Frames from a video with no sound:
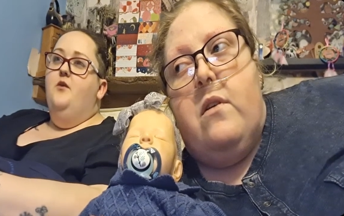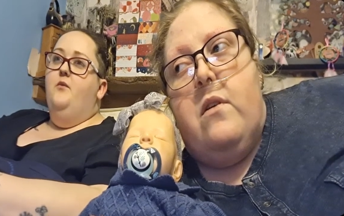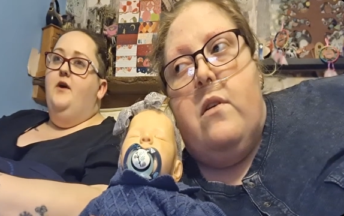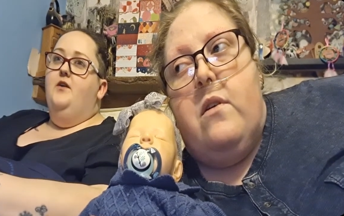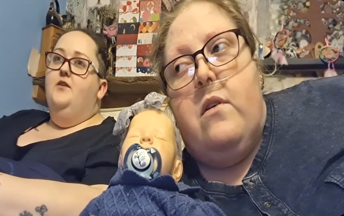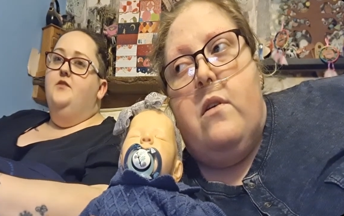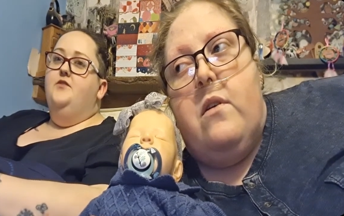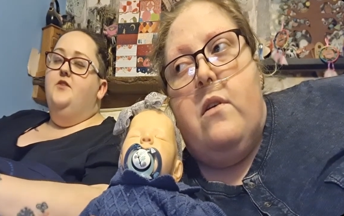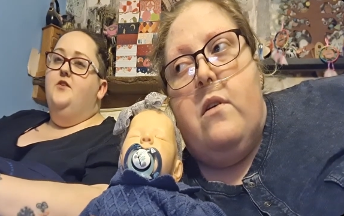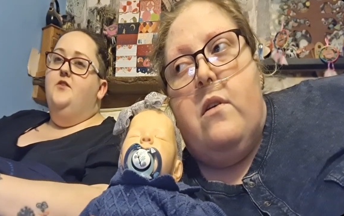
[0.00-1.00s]
Speaker 1: Well,
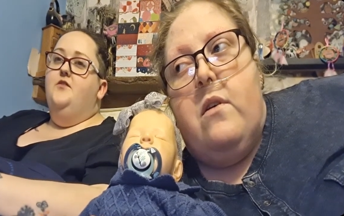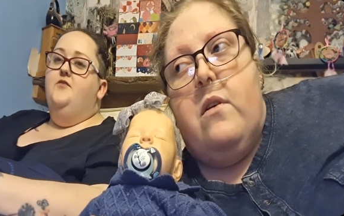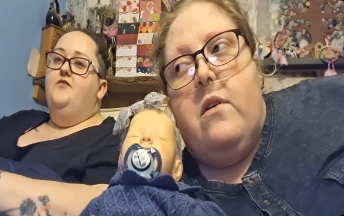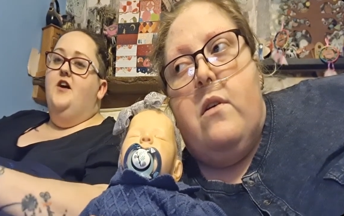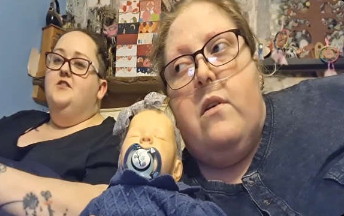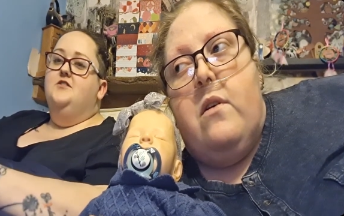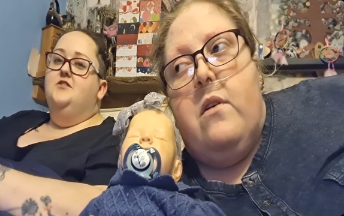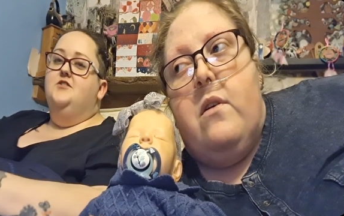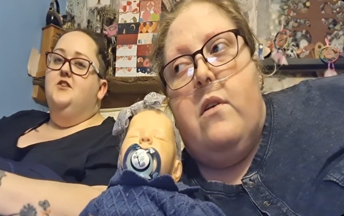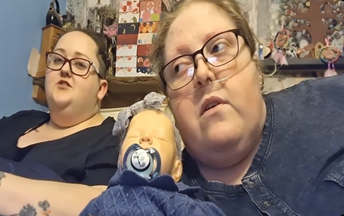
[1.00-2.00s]
the
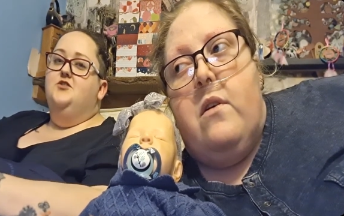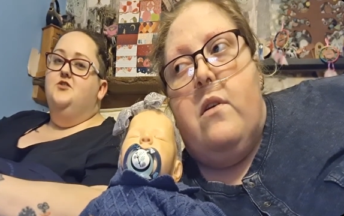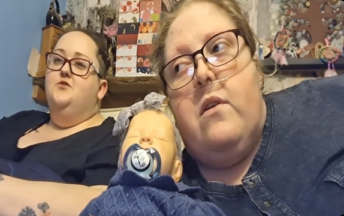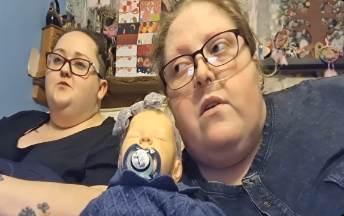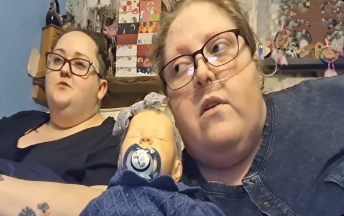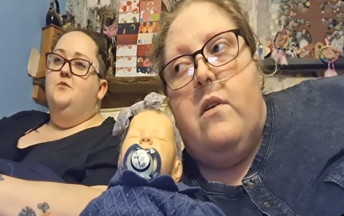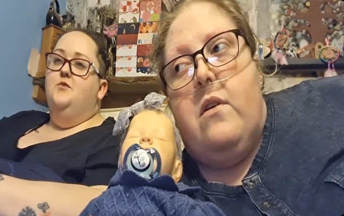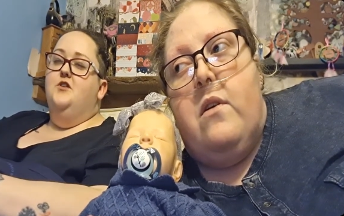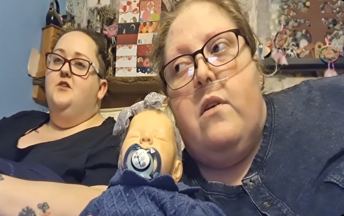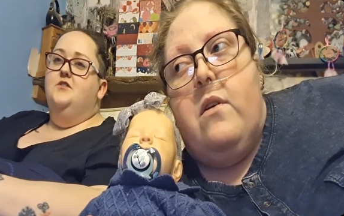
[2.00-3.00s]
first suggestion
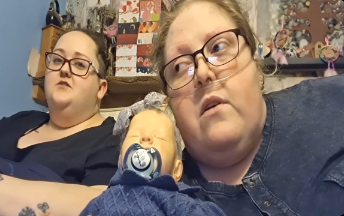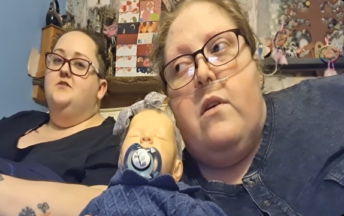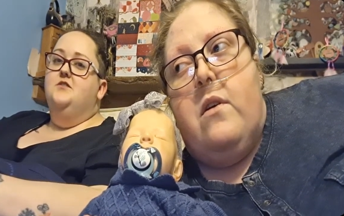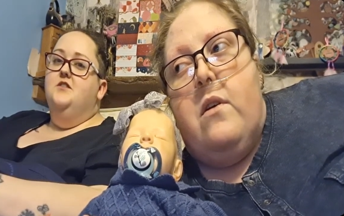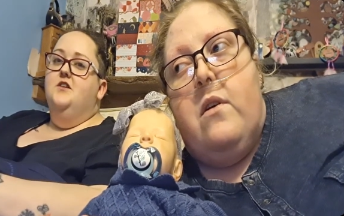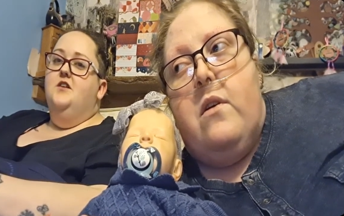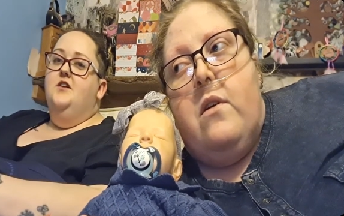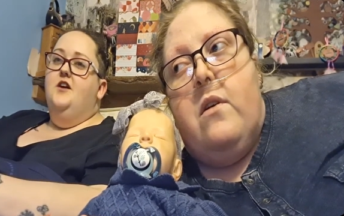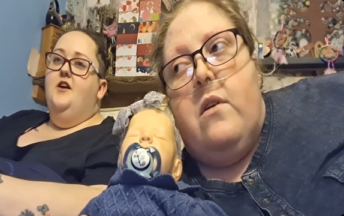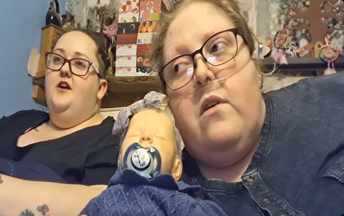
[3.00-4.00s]
was
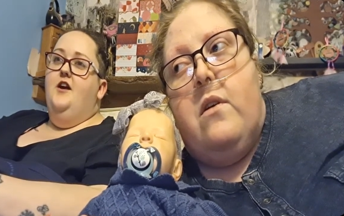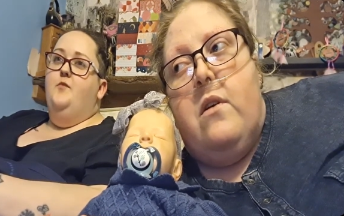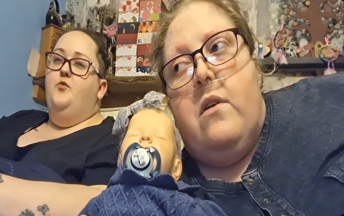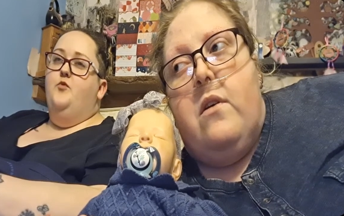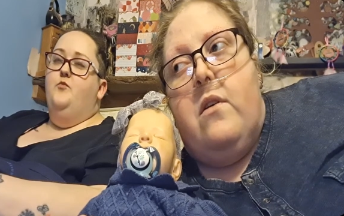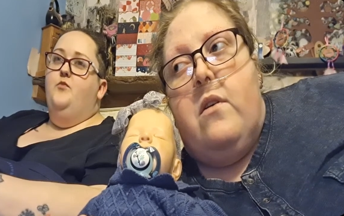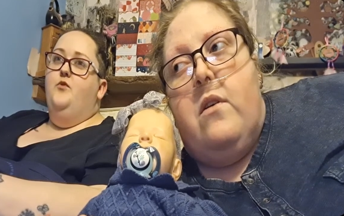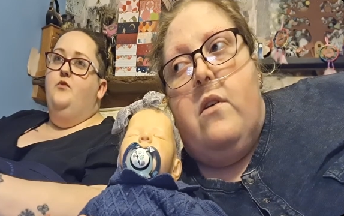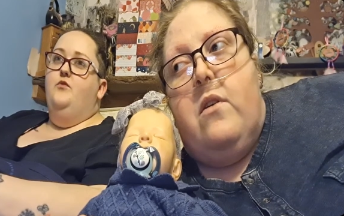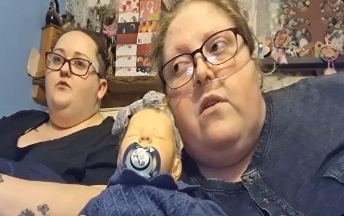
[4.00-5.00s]
April
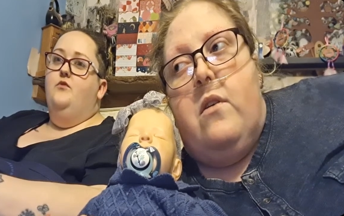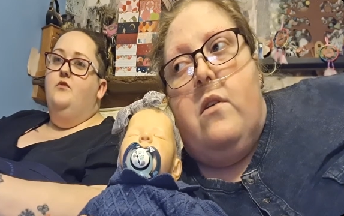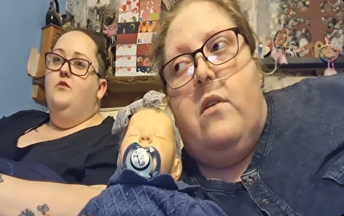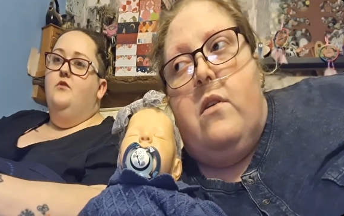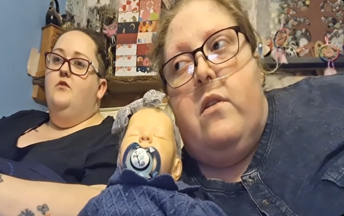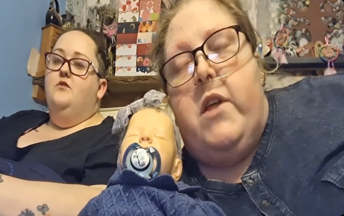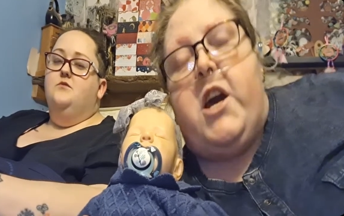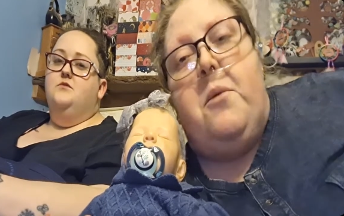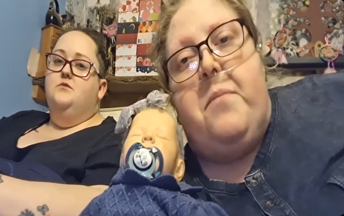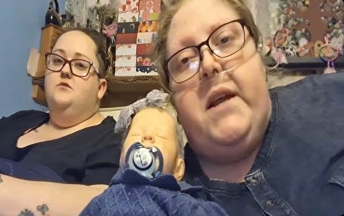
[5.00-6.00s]
Moon.
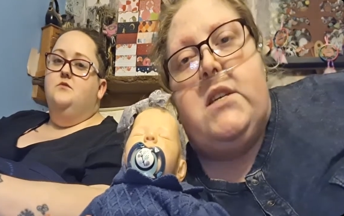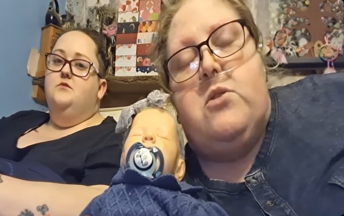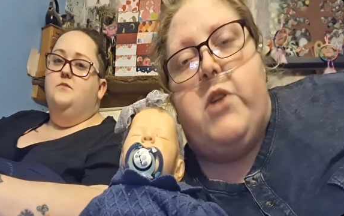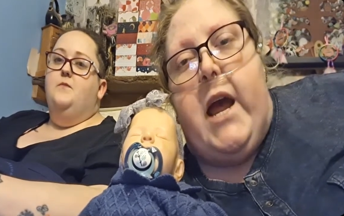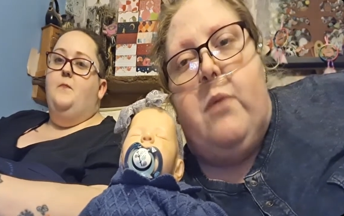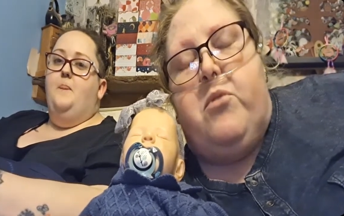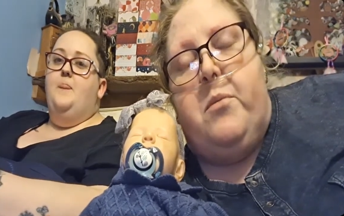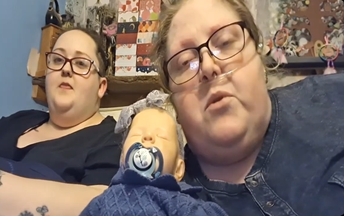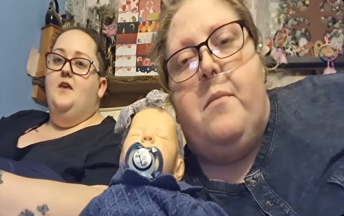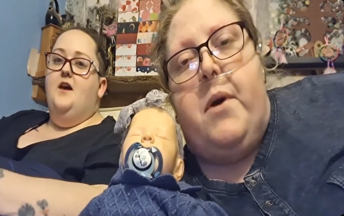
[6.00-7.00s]
Speaker 2: The company is called
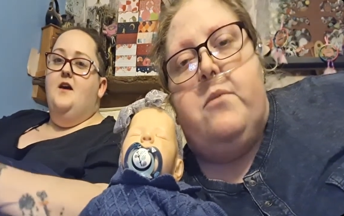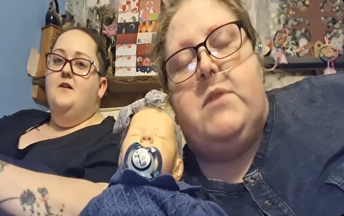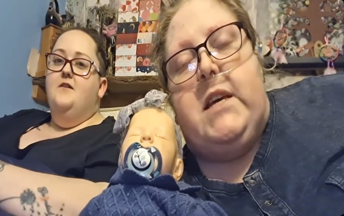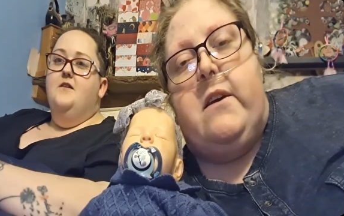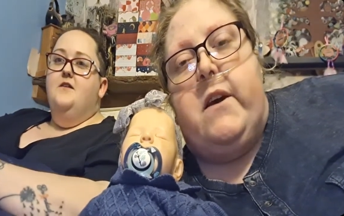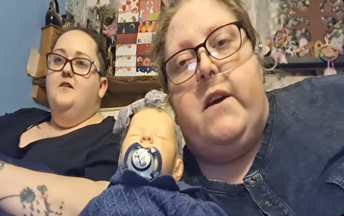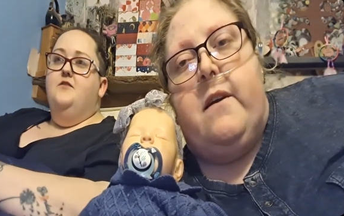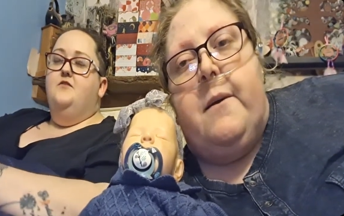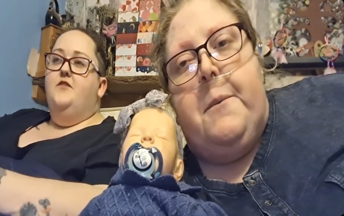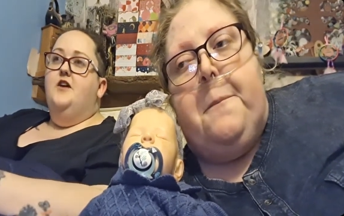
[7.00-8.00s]
April Moon yeah.
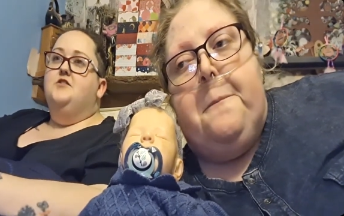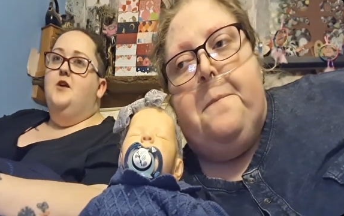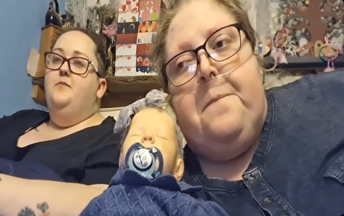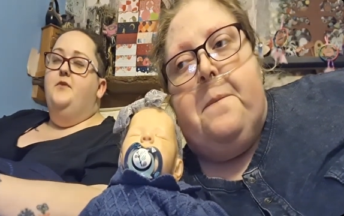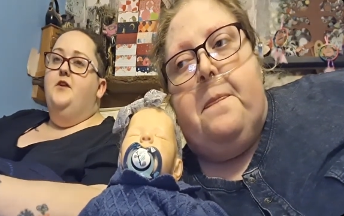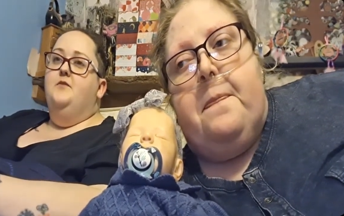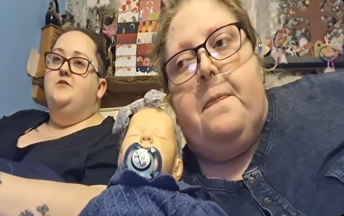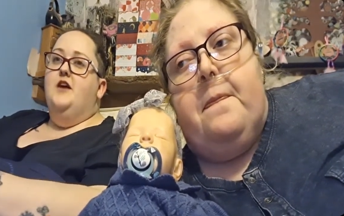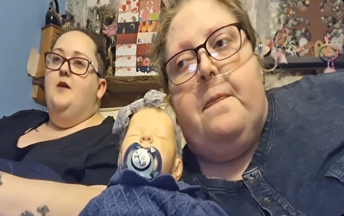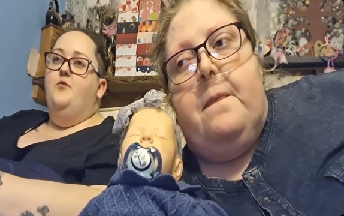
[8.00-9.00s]
Boutique.
Speaker 1: The first company
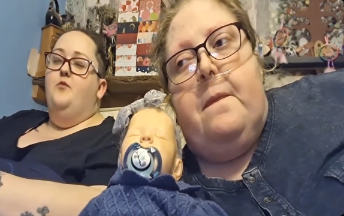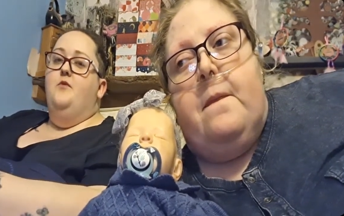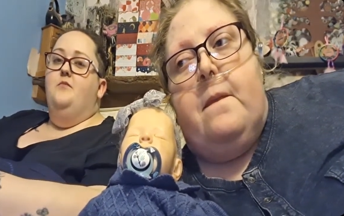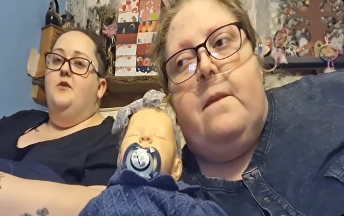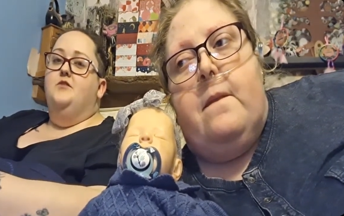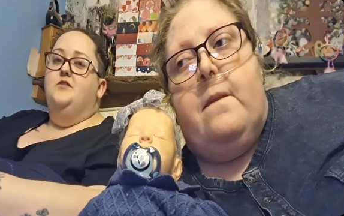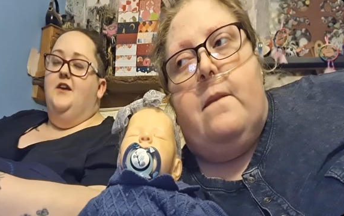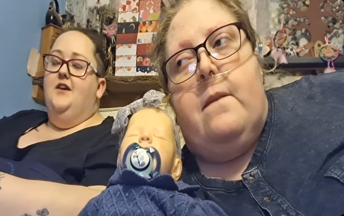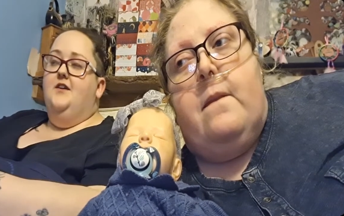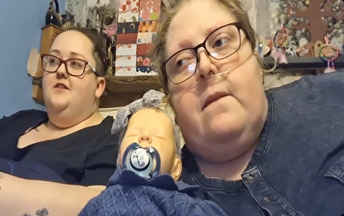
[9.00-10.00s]
was April Moon
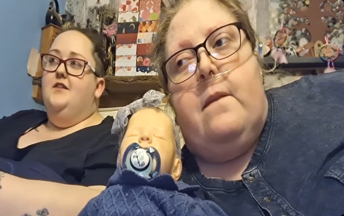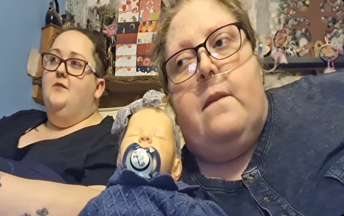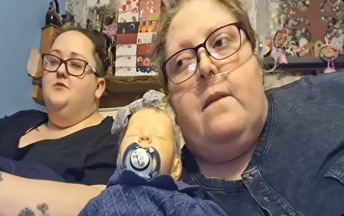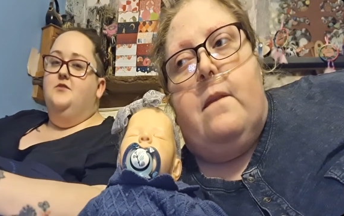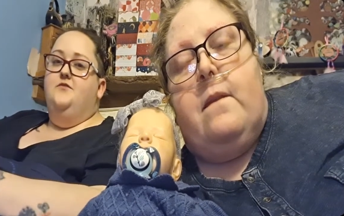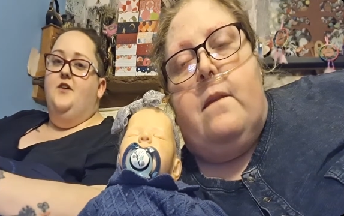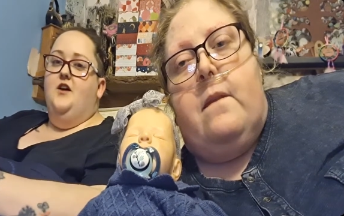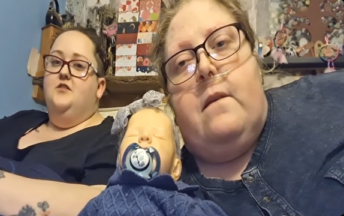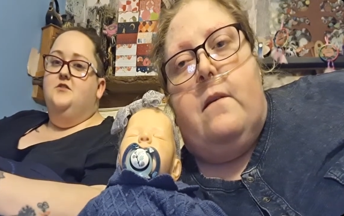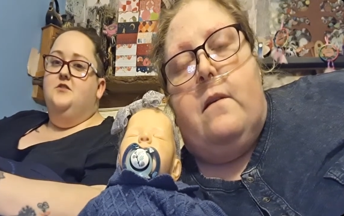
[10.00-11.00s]
Boutique. That was the
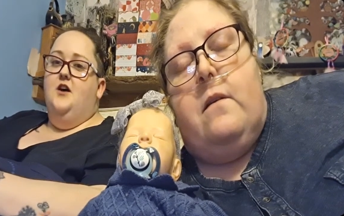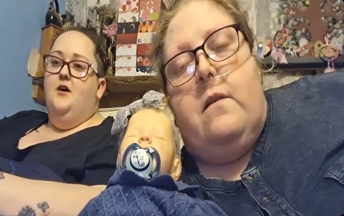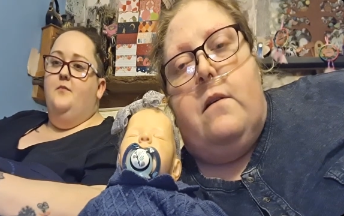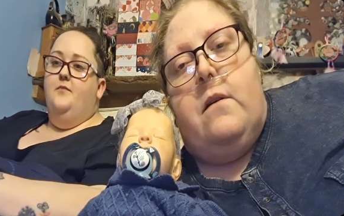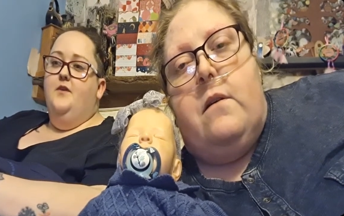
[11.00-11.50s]
first um,